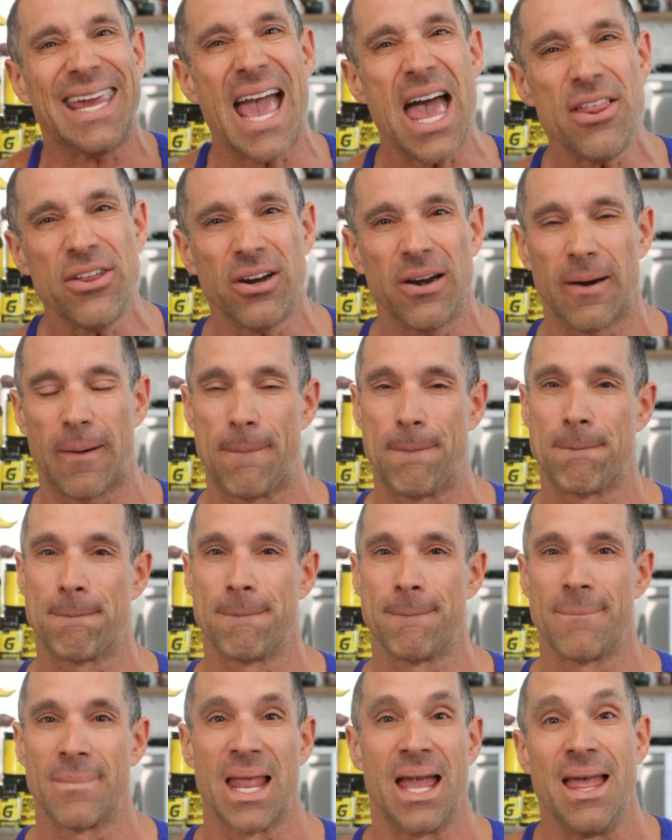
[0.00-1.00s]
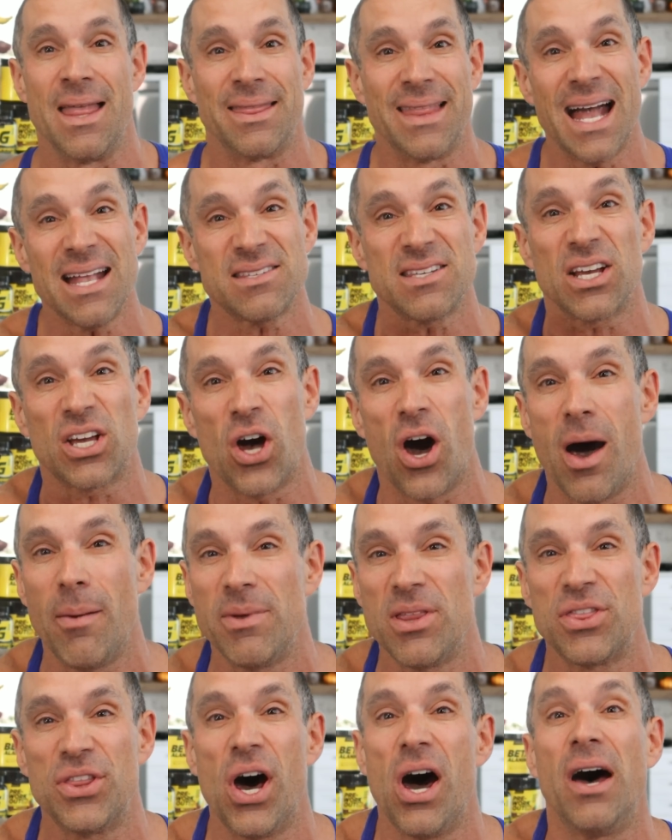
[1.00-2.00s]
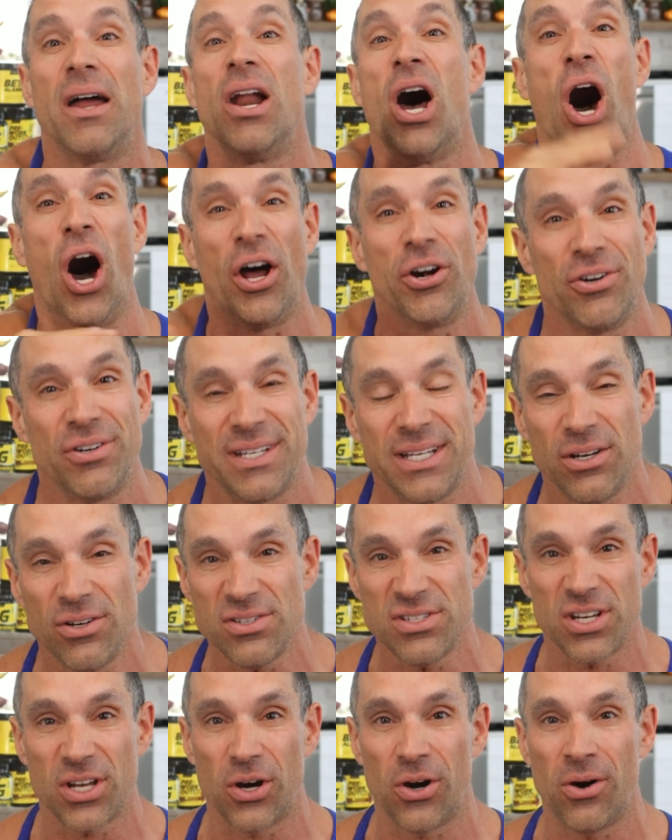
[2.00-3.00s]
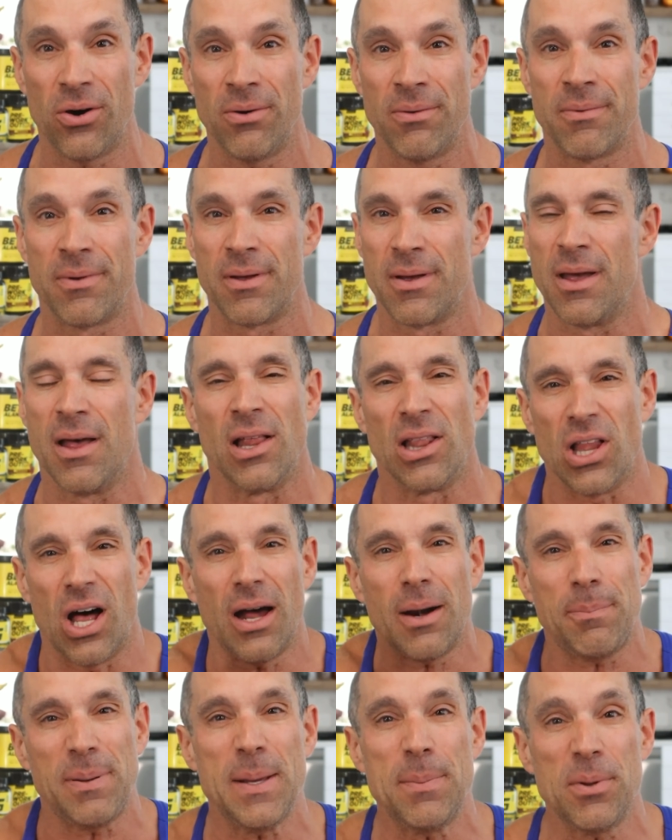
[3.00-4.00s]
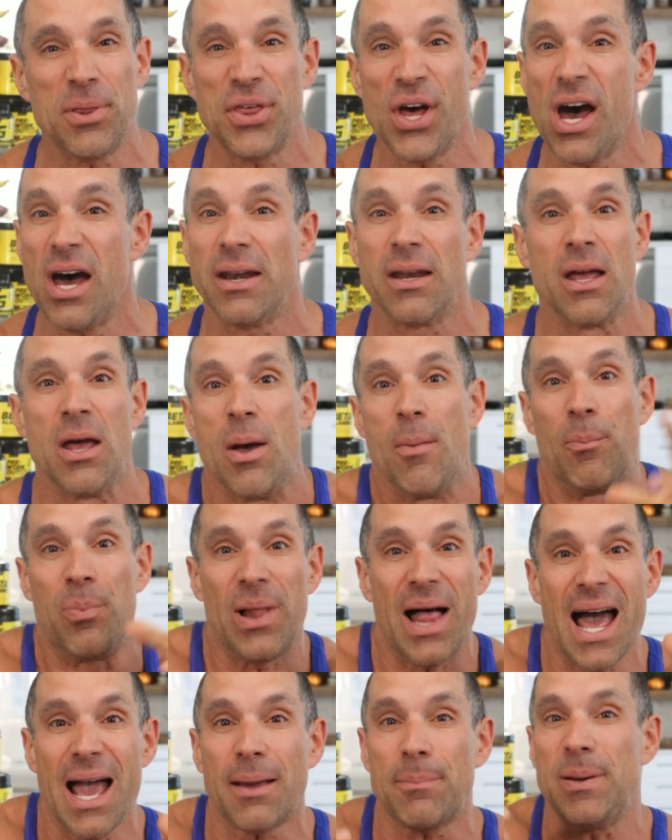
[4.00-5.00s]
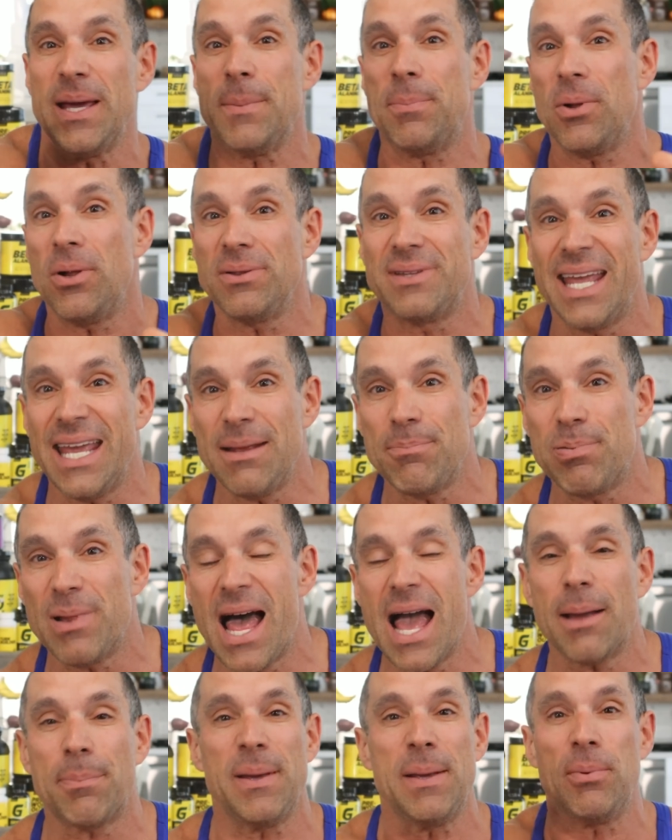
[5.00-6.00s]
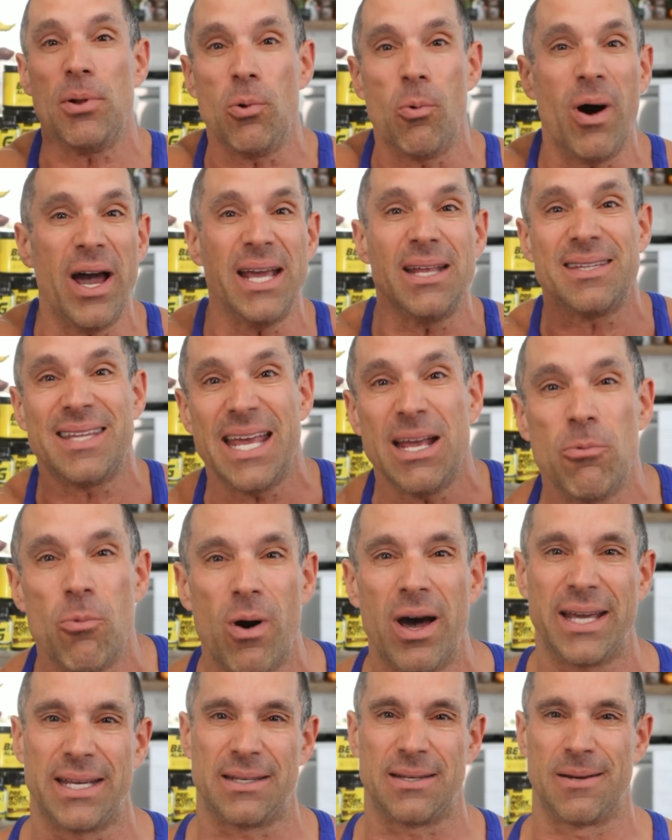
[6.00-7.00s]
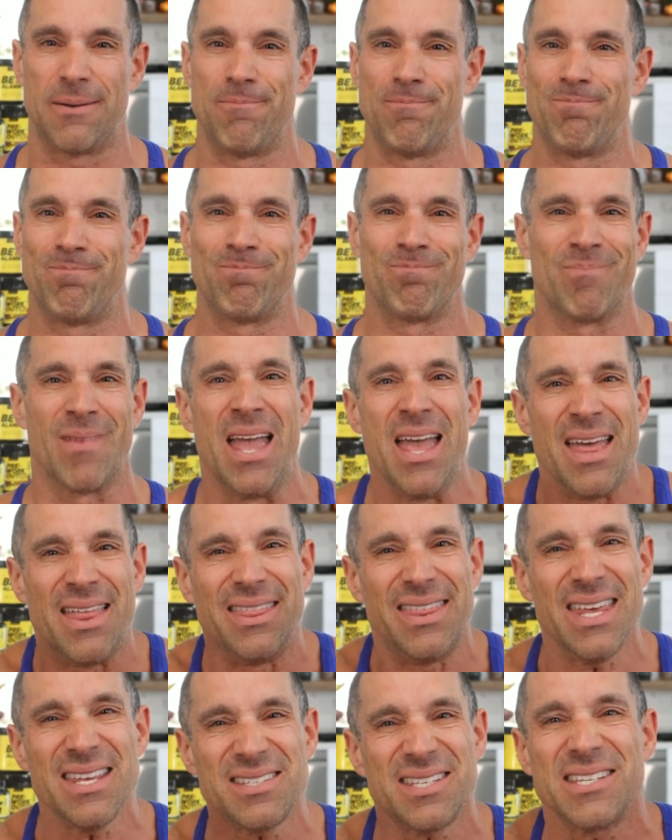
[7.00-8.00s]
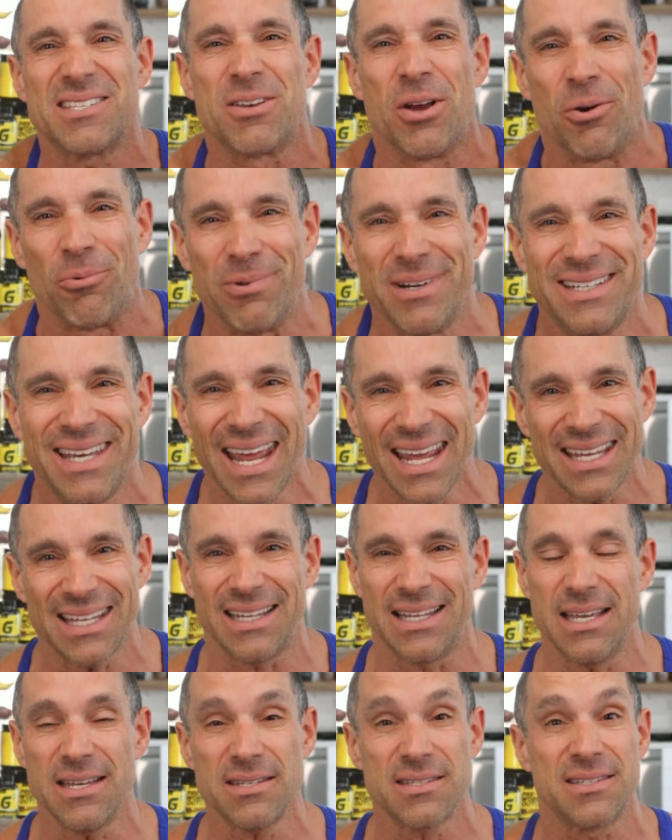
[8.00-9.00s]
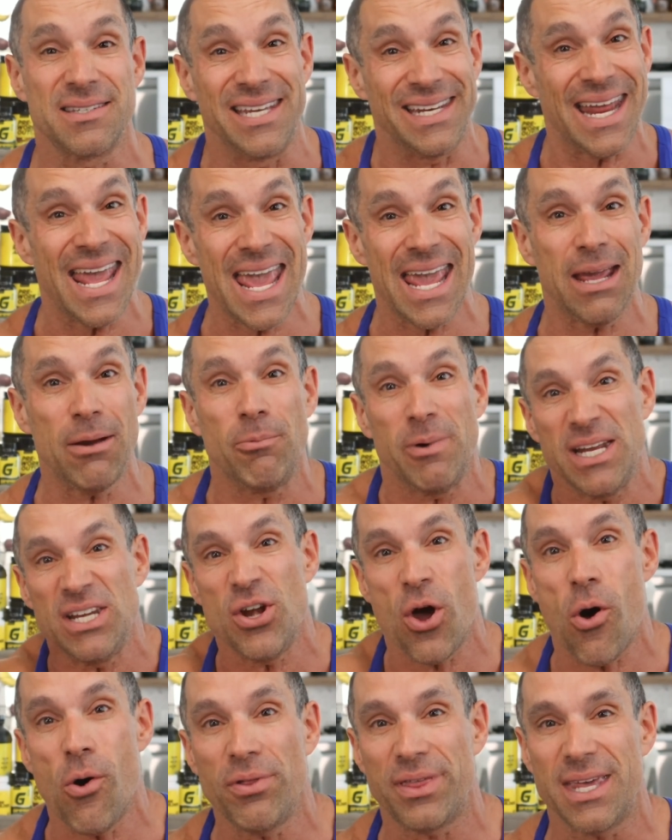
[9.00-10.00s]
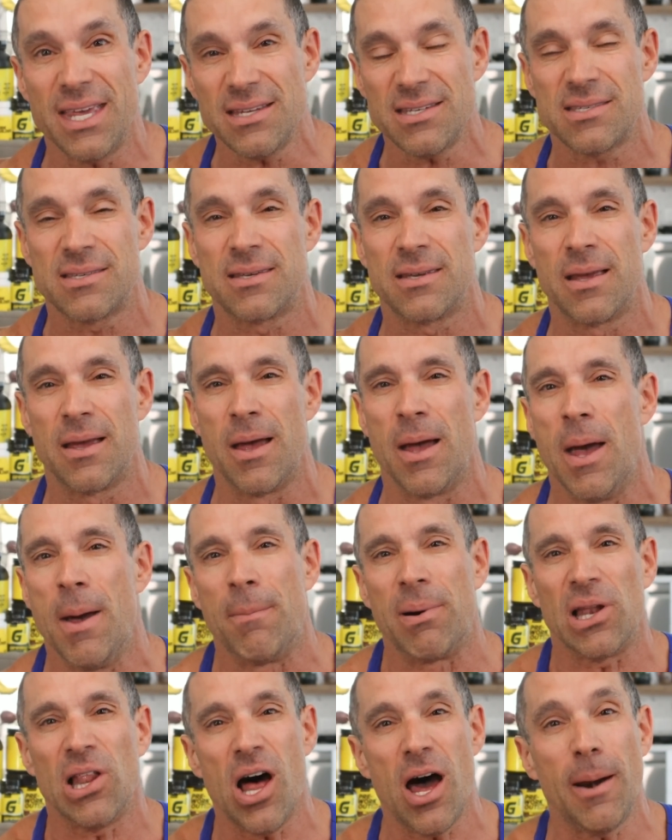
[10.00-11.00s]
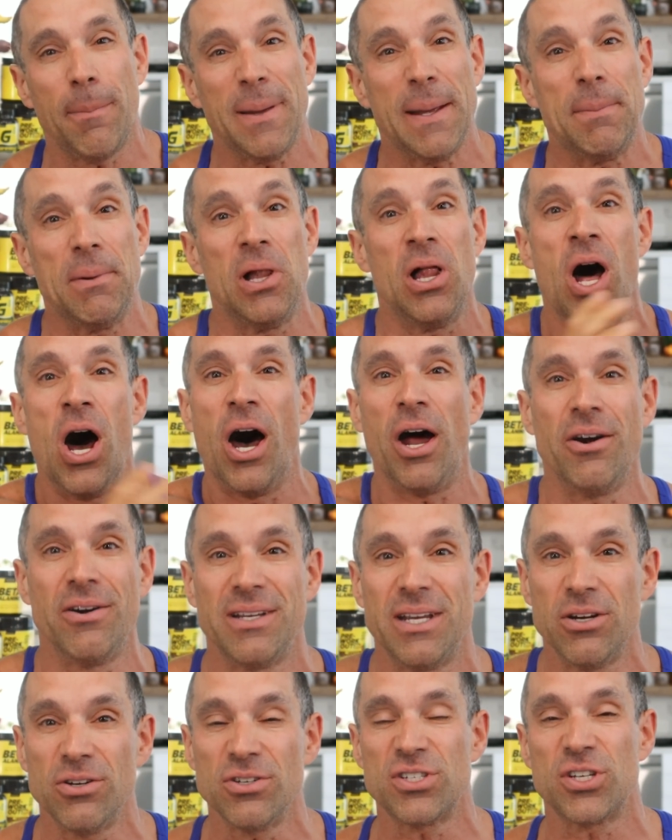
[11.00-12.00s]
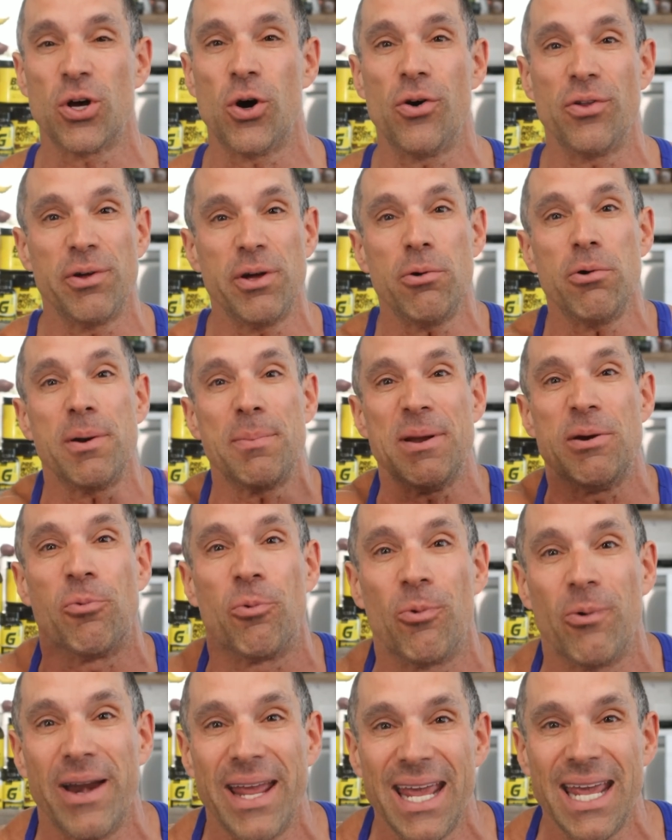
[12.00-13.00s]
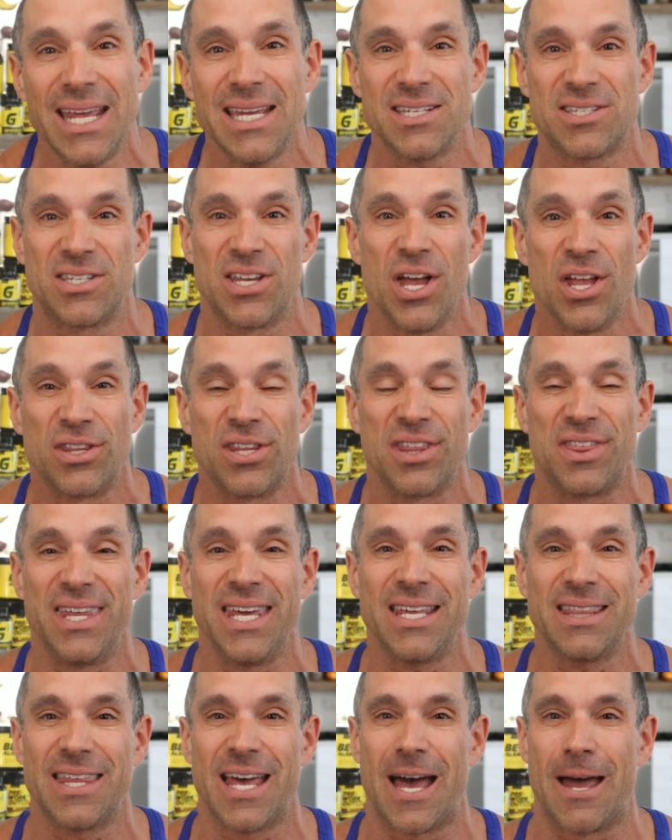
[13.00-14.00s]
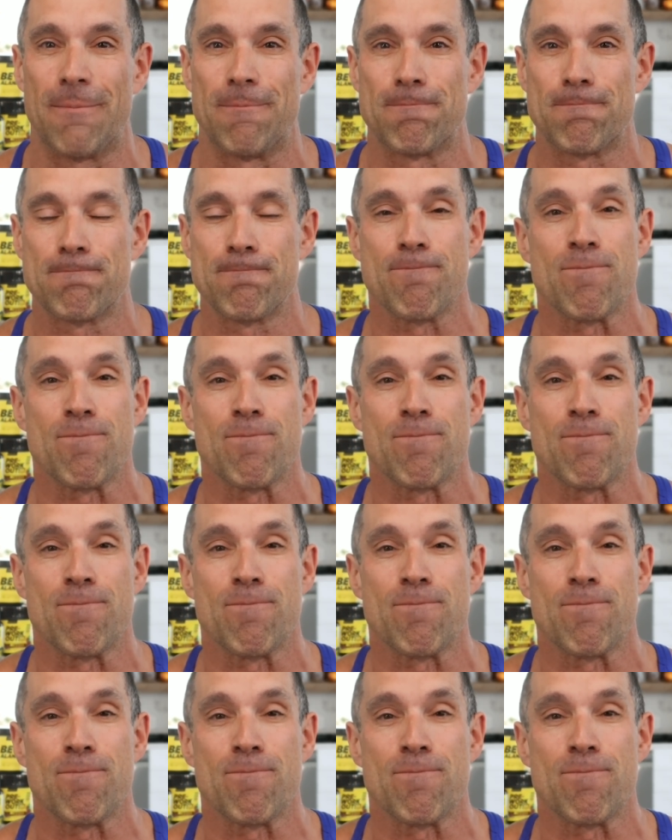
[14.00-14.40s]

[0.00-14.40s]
together. That's a common thought 100 years ago. A lot of people thought black people date black people, white date white. This is ridiculous. Today we know this, but a lot of people 100 years ago, they would have been raised to think that.